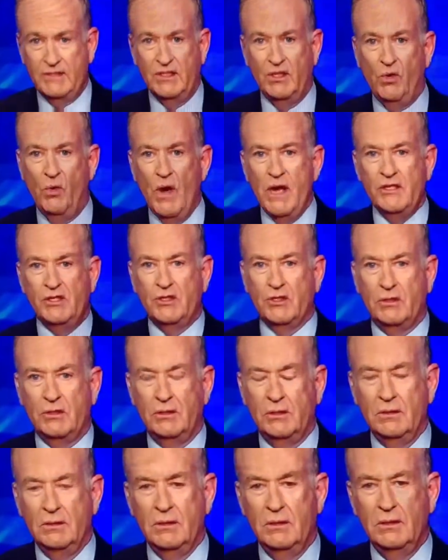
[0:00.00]
Inconsequential.
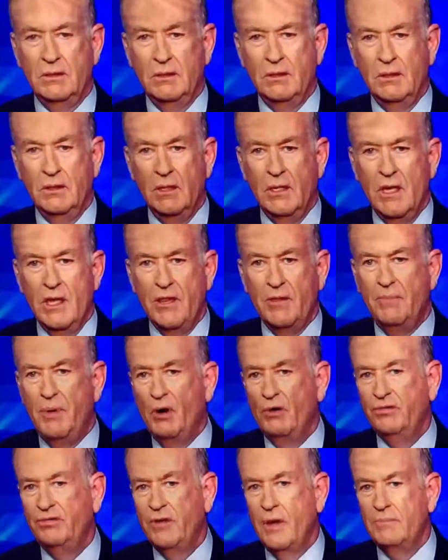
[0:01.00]
The
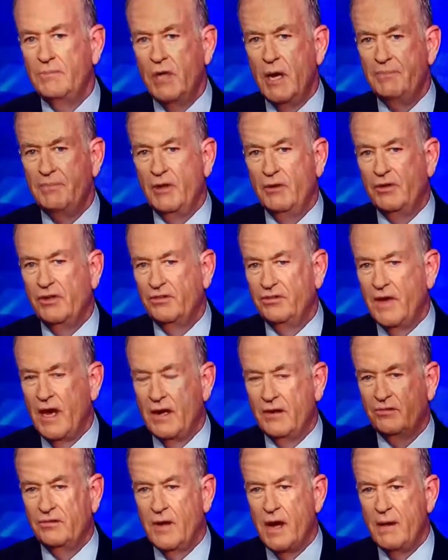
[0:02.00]
Post summed up their
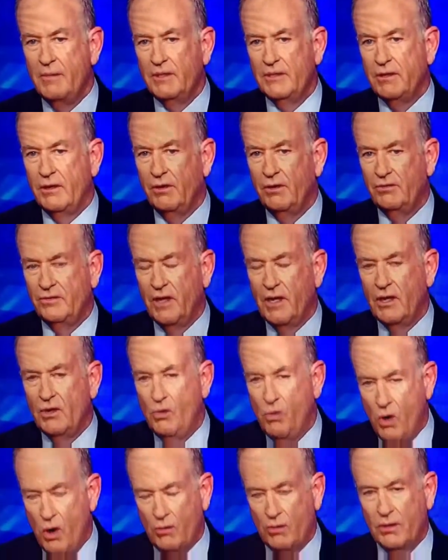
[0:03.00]
dishonest commentary
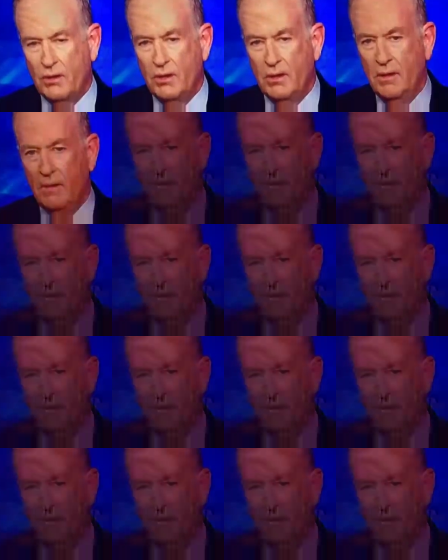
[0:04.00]
saying, quote,